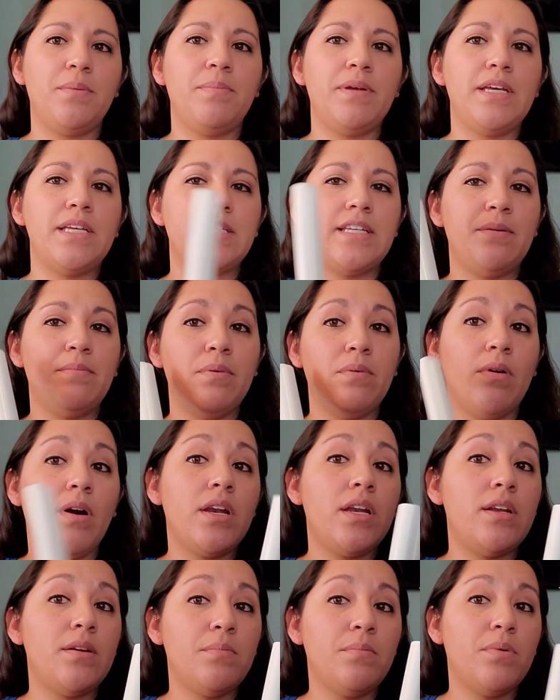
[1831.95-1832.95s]
because I've been
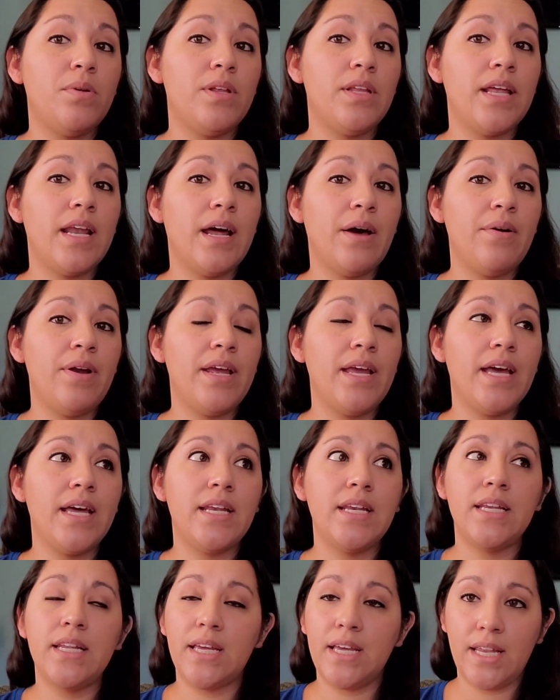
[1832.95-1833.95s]
wanting to pull that out
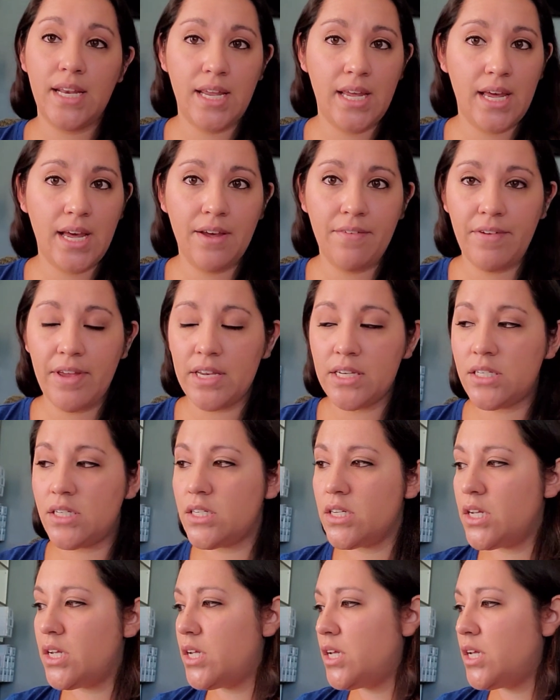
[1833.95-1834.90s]
again and I haven't.